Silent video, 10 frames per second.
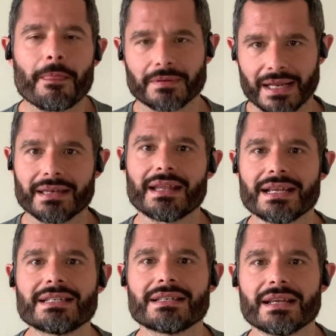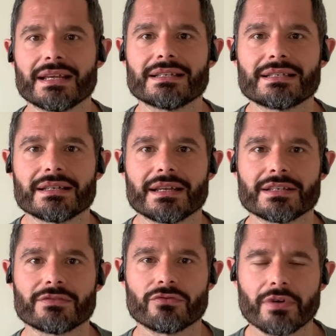then this is
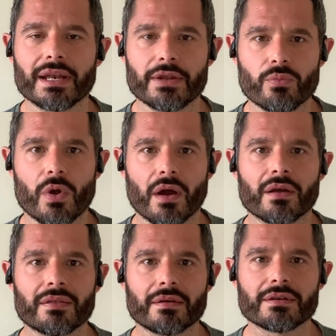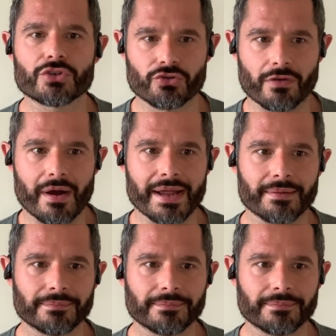really worth trying.